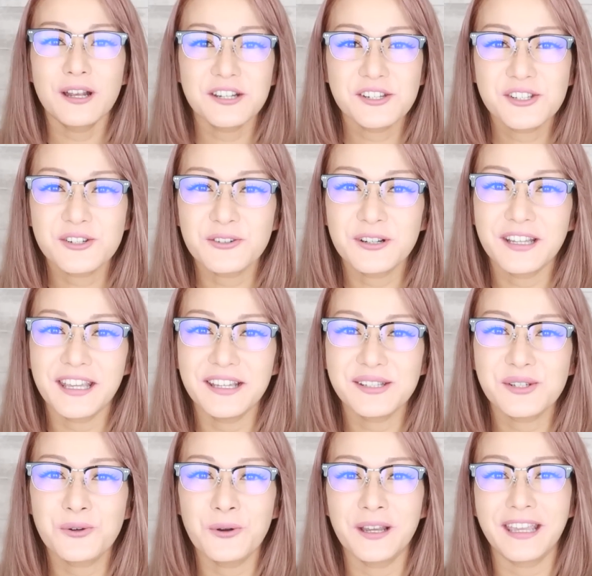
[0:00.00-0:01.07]
Registering
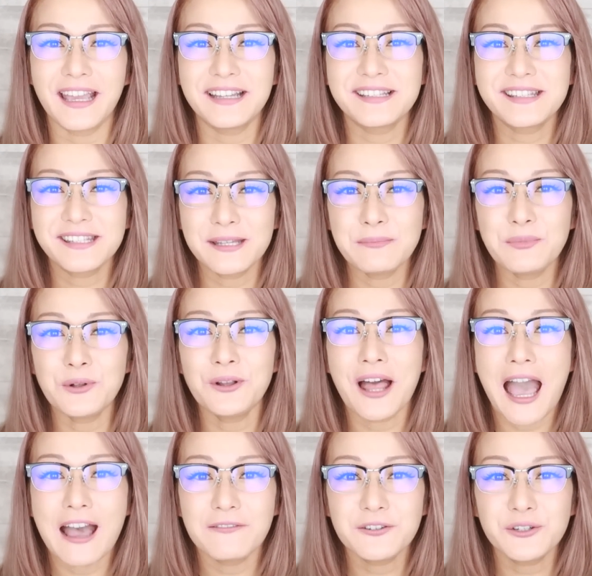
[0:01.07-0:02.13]
is quick and simple.
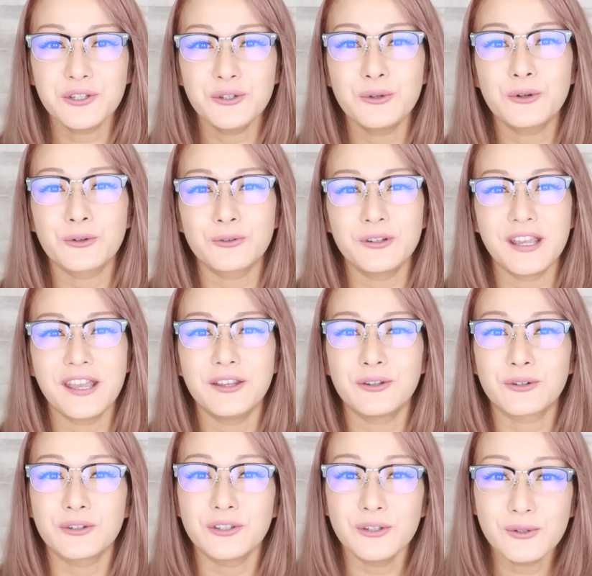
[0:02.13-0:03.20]
After you create
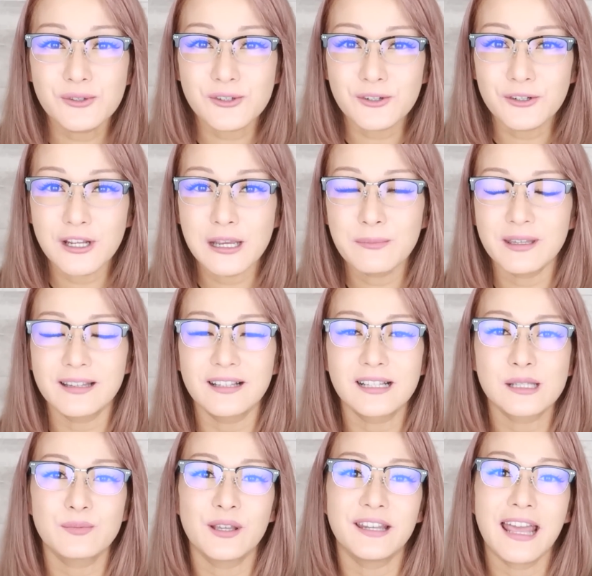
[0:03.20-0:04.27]
your username, it'll
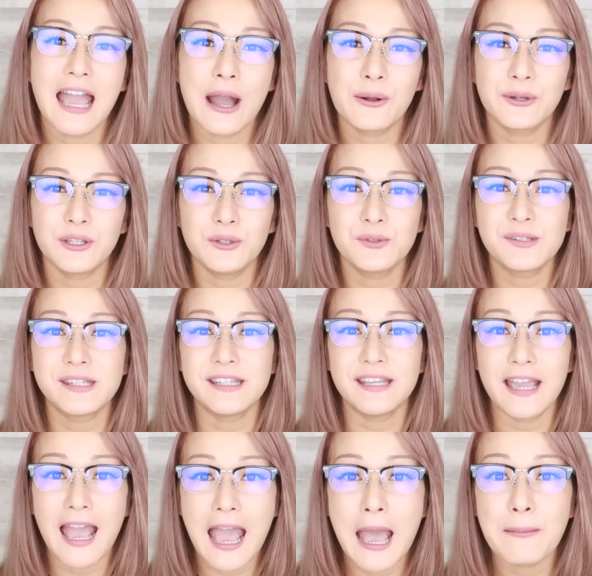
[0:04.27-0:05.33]
explain how to use
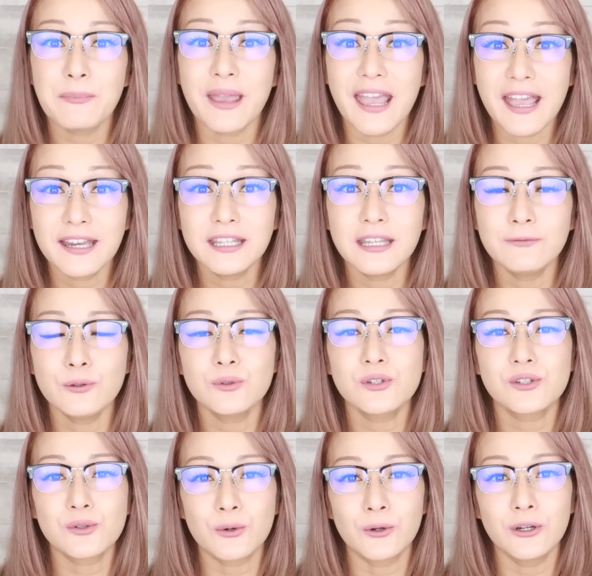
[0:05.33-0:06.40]
the app and give you a
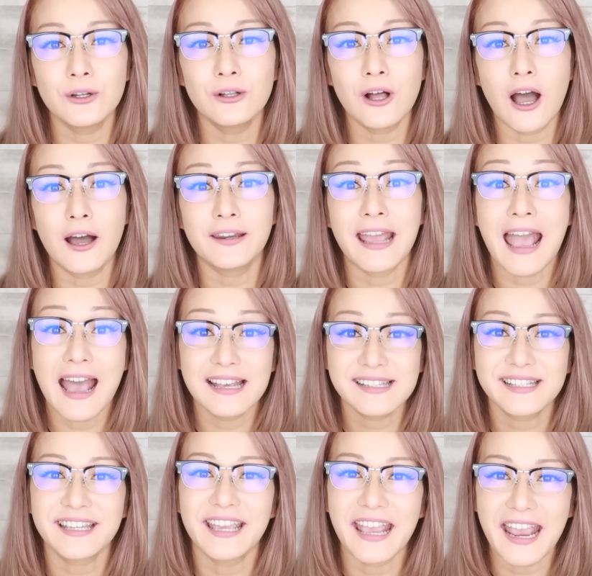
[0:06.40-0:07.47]
tutorial on
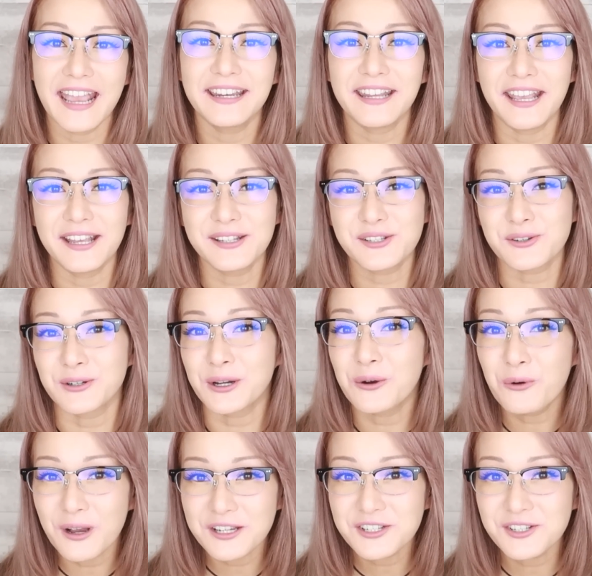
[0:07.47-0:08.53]
asking and answering
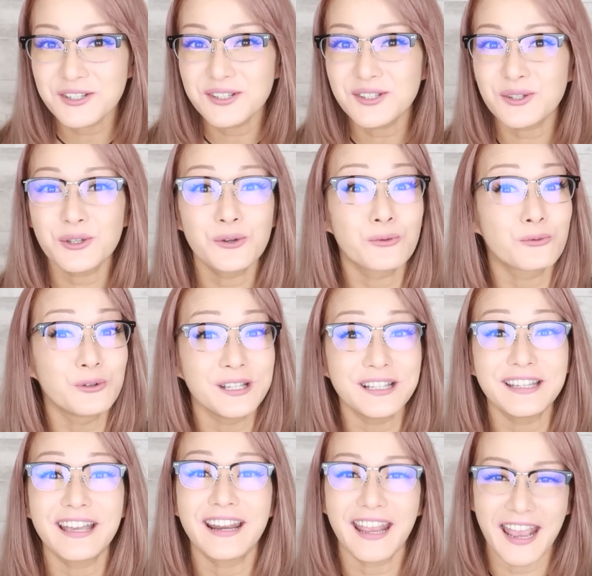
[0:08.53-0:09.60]
questions so you
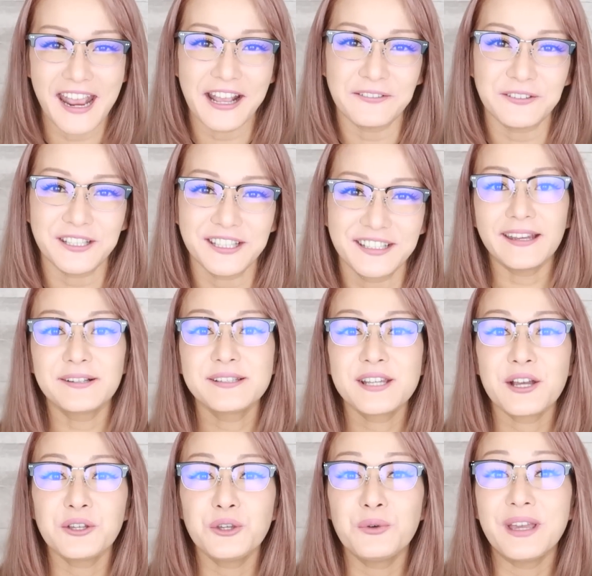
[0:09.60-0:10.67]
really get a hang of it. It'll
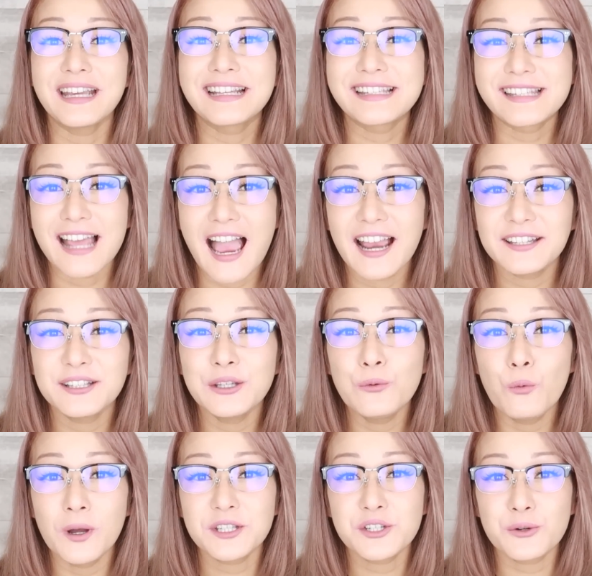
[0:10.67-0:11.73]
tell you exactly
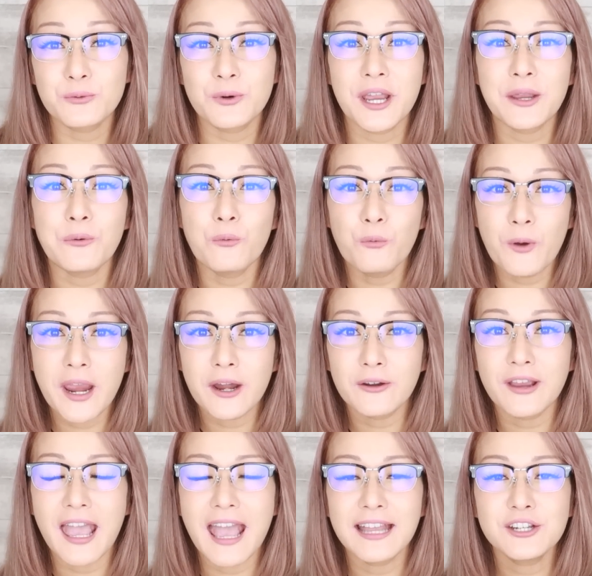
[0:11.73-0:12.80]
what to write where
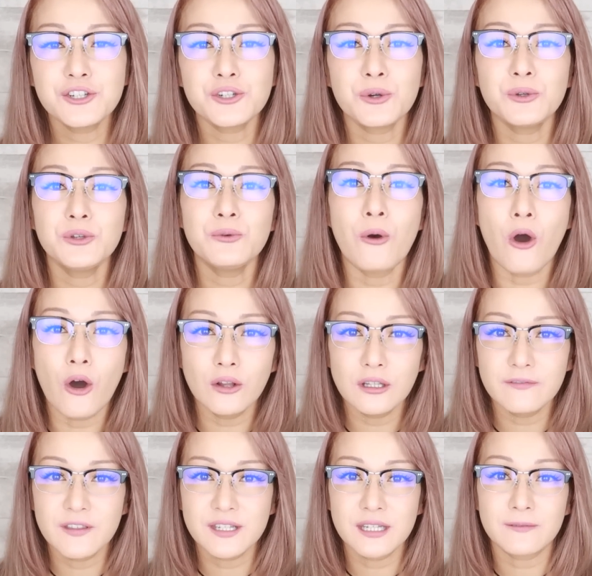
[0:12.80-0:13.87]
and show you all
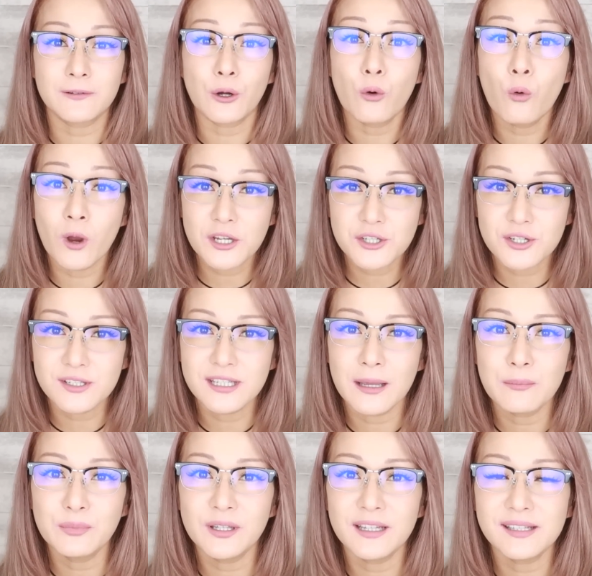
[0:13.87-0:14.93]
of the different question
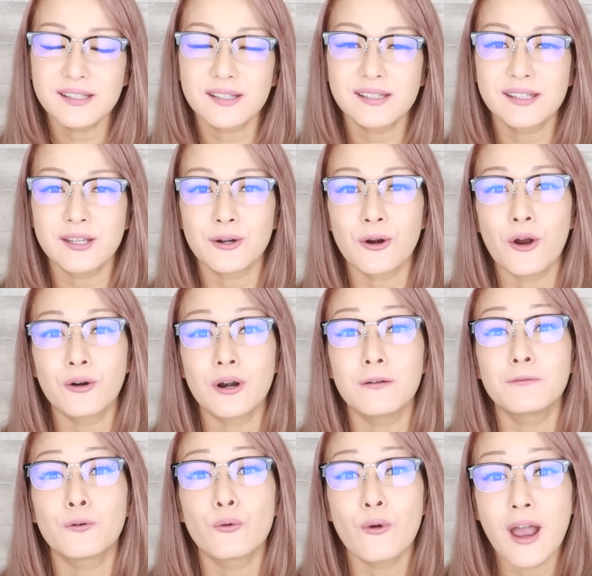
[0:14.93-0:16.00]
templates, since there are a
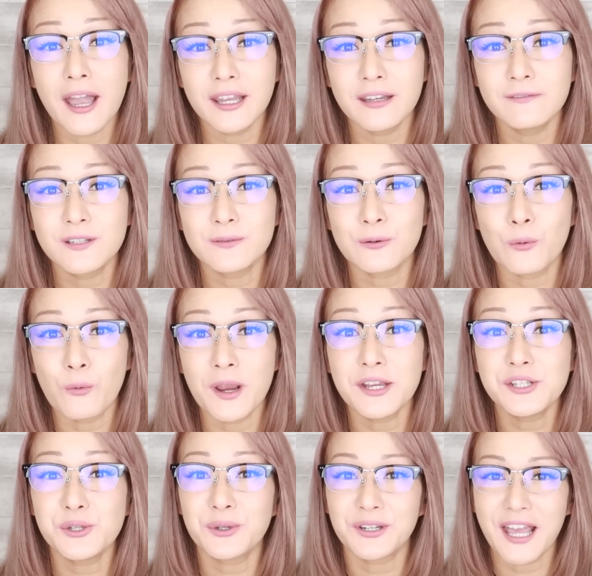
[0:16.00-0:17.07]
variety of different
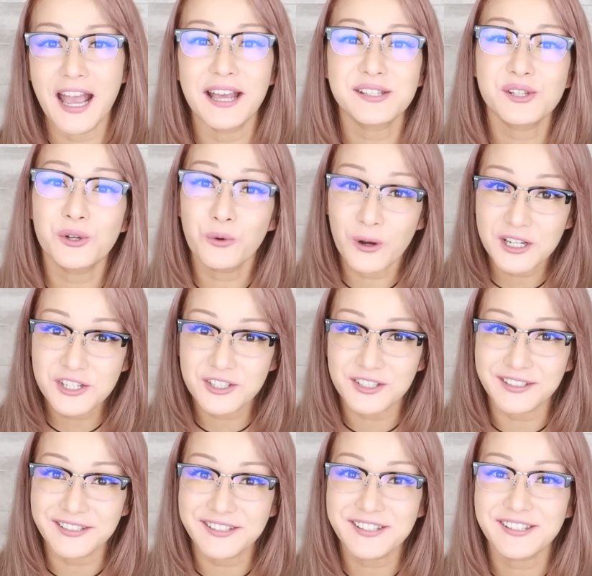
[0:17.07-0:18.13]
ways you can ask
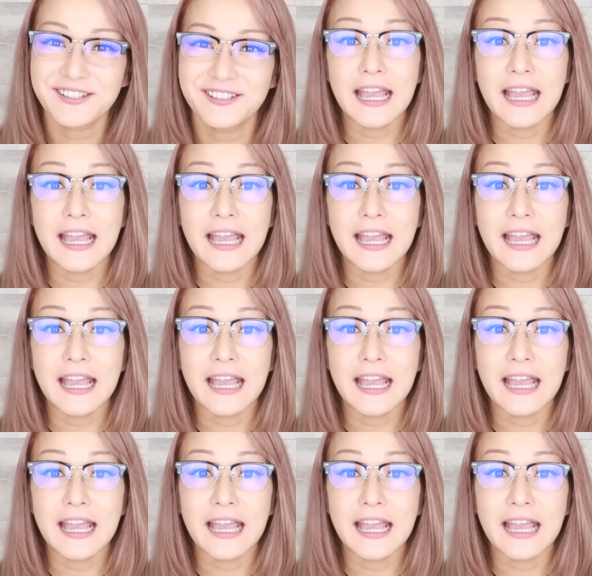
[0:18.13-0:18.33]
questions.